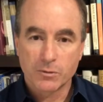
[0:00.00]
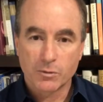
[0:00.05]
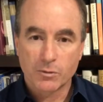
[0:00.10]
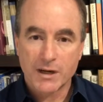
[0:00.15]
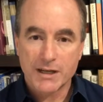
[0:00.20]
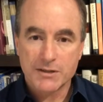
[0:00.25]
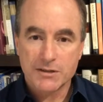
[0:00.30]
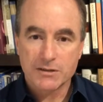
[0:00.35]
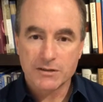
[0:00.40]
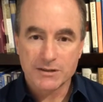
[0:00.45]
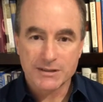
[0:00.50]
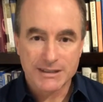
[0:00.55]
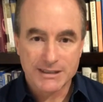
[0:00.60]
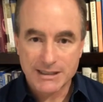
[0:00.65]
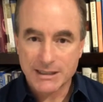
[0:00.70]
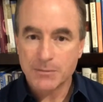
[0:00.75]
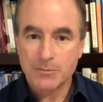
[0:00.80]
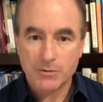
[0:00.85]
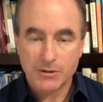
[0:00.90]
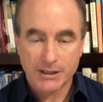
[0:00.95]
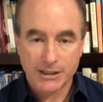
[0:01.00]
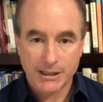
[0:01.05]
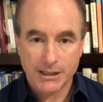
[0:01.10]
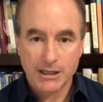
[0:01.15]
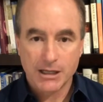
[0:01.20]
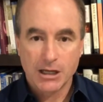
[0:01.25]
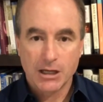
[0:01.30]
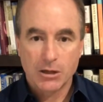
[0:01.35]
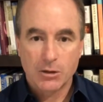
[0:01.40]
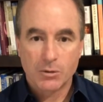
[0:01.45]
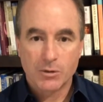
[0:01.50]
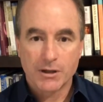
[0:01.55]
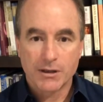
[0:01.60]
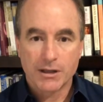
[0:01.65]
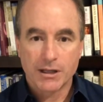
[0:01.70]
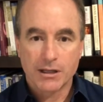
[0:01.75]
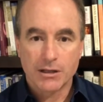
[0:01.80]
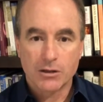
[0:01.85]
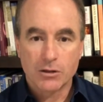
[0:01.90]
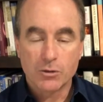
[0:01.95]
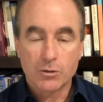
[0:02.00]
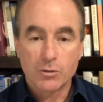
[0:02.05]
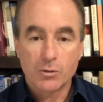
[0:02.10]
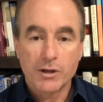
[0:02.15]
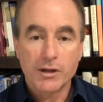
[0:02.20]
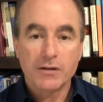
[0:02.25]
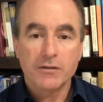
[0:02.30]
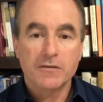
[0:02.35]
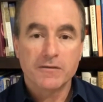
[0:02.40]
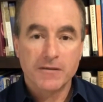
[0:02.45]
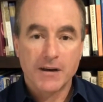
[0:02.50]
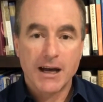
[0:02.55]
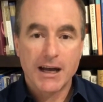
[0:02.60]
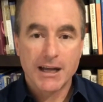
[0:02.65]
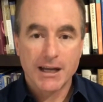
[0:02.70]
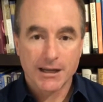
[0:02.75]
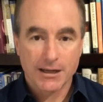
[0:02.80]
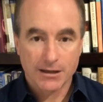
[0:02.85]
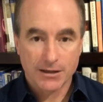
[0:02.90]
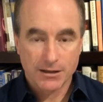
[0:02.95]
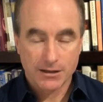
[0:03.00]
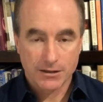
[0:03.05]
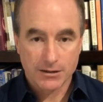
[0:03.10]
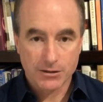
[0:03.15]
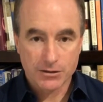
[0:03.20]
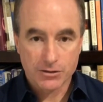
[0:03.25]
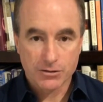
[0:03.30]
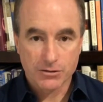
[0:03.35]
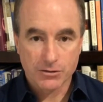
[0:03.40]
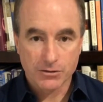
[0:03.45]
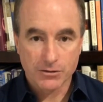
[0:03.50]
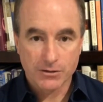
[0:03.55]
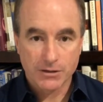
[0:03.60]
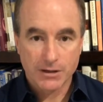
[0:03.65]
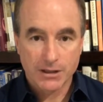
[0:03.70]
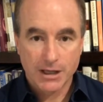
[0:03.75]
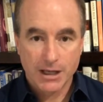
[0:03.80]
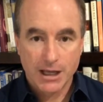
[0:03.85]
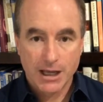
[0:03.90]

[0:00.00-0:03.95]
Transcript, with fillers: wrestle deeply with it, you will find the truth.